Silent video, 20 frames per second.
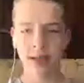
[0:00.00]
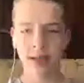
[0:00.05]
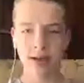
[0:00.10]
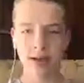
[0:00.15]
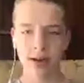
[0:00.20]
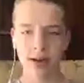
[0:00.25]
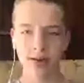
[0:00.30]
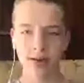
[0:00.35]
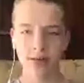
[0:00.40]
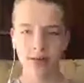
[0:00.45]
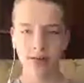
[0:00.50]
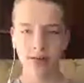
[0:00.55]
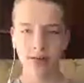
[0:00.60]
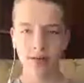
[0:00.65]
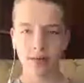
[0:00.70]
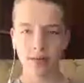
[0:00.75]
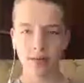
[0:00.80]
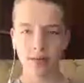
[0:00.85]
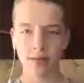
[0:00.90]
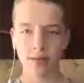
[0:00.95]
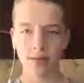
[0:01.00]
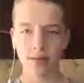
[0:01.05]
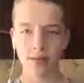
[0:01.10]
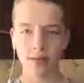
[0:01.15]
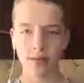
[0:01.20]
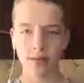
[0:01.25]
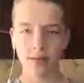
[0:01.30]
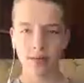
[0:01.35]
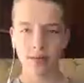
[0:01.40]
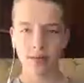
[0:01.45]
not even
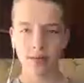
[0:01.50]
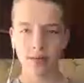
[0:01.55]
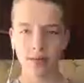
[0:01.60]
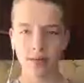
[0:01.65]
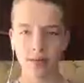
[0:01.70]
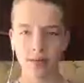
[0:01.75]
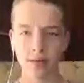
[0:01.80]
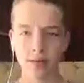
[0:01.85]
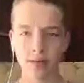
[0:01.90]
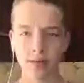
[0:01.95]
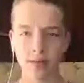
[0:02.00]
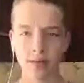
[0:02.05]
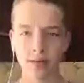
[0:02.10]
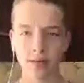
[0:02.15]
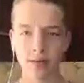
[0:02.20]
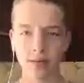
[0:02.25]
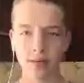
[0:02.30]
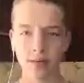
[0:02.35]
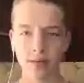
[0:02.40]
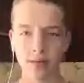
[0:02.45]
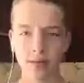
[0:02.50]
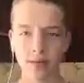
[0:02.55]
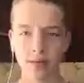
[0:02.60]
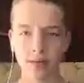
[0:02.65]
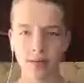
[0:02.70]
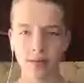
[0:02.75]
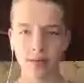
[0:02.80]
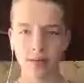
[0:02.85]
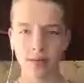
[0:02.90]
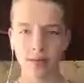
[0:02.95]
accurate
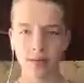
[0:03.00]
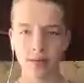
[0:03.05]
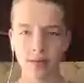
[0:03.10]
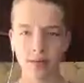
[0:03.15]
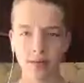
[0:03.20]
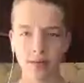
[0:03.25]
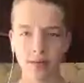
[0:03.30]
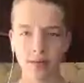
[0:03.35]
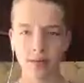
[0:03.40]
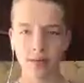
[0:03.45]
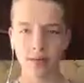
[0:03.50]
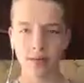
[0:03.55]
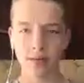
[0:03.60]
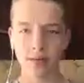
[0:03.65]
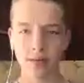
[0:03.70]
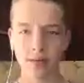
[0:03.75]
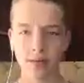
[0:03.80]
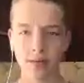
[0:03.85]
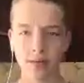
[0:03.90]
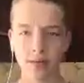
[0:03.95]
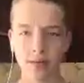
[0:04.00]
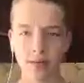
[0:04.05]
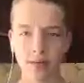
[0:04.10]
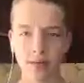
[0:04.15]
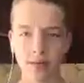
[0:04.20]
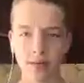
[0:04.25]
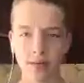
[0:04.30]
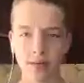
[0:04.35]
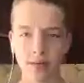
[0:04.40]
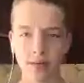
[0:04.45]
because the first one,
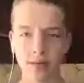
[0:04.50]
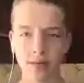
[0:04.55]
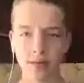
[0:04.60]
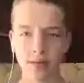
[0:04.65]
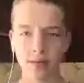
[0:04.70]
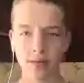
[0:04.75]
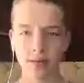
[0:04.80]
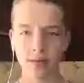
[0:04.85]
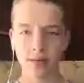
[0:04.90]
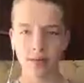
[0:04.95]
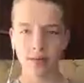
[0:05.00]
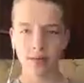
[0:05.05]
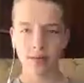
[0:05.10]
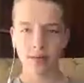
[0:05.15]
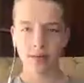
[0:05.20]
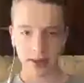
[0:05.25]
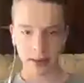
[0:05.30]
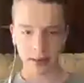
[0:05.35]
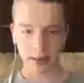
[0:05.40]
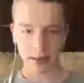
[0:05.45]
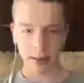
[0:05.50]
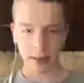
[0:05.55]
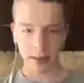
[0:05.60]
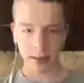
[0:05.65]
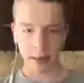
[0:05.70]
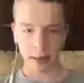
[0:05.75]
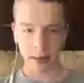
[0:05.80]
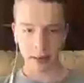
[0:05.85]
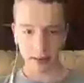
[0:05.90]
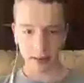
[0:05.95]
let me see.
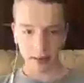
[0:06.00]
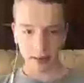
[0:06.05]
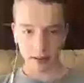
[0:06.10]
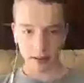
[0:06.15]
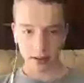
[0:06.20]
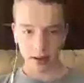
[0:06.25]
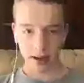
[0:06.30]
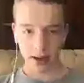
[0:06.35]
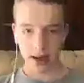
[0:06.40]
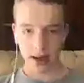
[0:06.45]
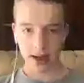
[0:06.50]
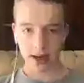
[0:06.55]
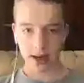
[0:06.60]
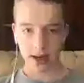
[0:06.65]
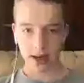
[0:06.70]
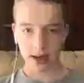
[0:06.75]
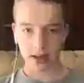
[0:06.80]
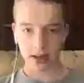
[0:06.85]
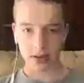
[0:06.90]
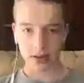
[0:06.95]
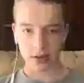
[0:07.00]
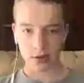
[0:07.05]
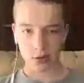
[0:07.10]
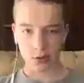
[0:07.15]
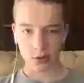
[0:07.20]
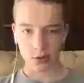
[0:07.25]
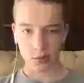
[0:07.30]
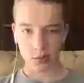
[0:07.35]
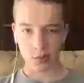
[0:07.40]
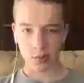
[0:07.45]
I had like a
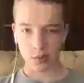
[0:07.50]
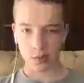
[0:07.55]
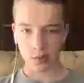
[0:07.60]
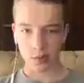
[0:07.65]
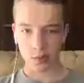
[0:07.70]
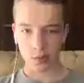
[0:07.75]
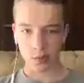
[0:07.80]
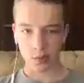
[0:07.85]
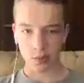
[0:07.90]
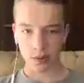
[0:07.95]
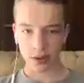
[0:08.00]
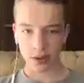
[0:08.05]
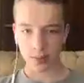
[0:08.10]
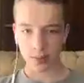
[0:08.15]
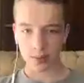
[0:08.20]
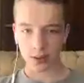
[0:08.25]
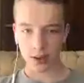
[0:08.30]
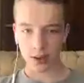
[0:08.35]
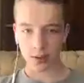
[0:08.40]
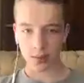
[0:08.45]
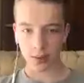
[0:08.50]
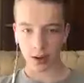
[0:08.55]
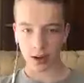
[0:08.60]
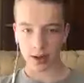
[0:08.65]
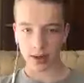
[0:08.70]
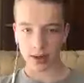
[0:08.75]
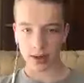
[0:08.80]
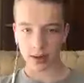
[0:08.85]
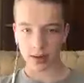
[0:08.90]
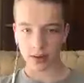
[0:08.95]
2-week period where I
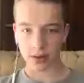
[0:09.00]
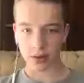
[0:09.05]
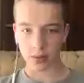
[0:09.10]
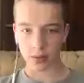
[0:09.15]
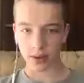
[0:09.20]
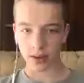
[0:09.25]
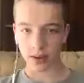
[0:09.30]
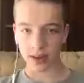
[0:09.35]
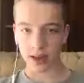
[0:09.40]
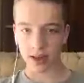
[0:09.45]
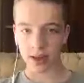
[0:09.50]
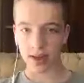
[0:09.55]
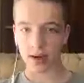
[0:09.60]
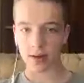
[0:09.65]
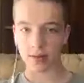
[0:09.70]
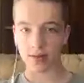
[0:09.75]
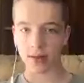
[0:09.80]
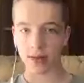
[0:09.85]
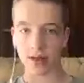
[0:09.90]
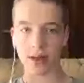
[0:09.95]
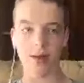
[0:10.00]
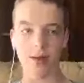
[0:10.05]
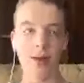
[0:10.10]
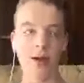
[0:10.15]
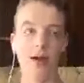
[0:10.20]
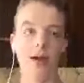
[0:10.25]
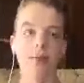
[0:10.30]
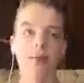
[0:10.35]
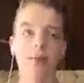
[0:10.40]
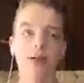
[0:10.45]
didn't do anything, and I was like, okay,
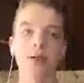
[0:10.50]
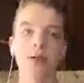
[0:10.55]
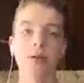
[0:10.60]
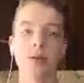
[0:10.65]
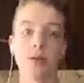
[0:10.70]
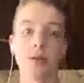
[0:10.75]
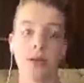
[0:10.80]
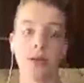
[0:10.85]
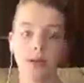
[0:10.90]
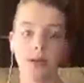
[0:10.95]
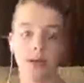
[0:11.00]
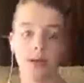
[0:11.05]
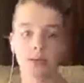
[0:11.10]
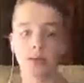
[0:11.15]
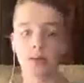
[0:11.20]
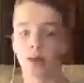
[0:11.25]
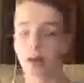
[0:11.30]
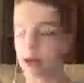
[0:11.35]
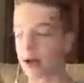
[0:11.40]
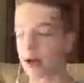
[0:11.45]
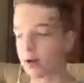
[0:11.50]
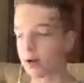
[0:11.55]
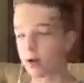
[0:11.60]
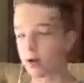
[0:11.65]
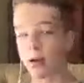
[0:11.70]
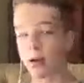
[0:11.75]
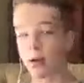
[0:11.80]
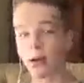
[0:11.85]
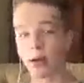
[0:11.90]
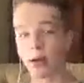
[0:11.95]
I'm gonna do a schedule now.
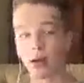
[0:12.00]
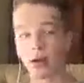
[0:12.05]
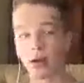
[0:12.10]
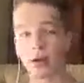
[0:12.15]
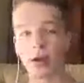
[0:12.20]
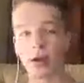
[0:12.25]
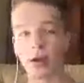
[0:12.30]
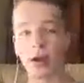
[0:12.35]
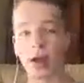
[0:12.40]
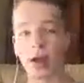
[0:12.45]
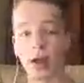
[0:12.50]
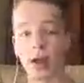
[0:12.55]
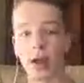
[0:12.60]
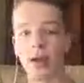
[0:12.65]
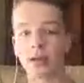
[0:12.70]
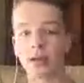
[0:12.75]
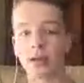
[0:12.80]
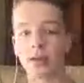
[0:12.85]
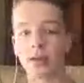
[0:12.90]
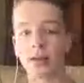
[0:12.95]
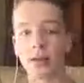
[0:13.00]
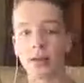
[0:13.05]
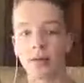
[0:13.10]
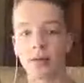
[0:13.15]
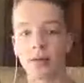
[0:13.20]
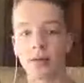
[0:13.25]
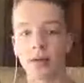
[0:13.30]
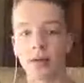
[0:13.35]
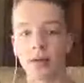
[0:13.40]
And so